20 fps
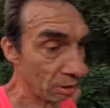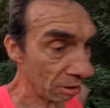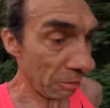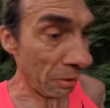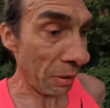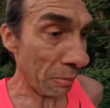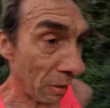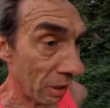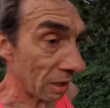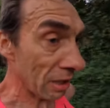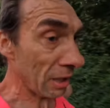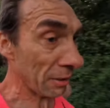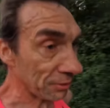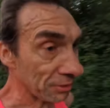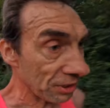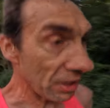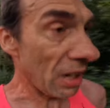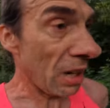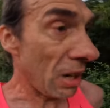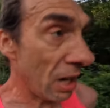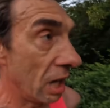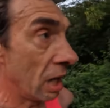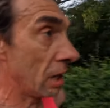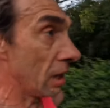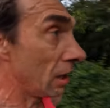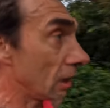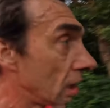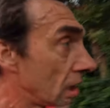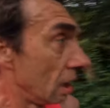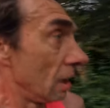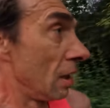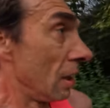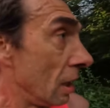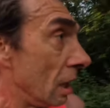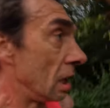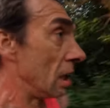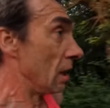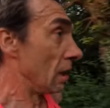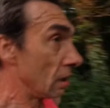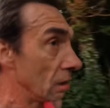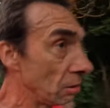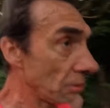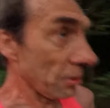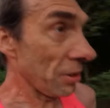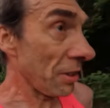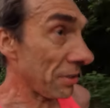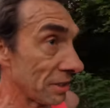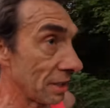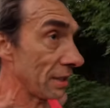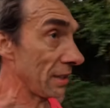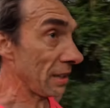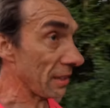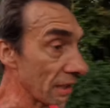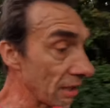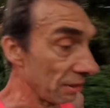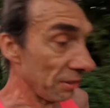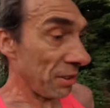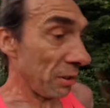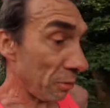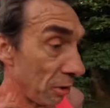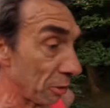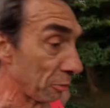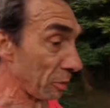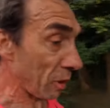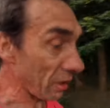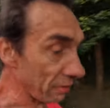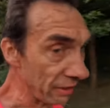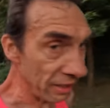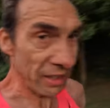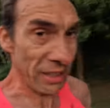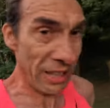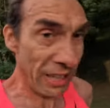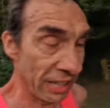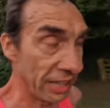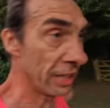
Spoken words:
Probably about a mile and a half to go. Oh, it's nice down here. I can see where it's private.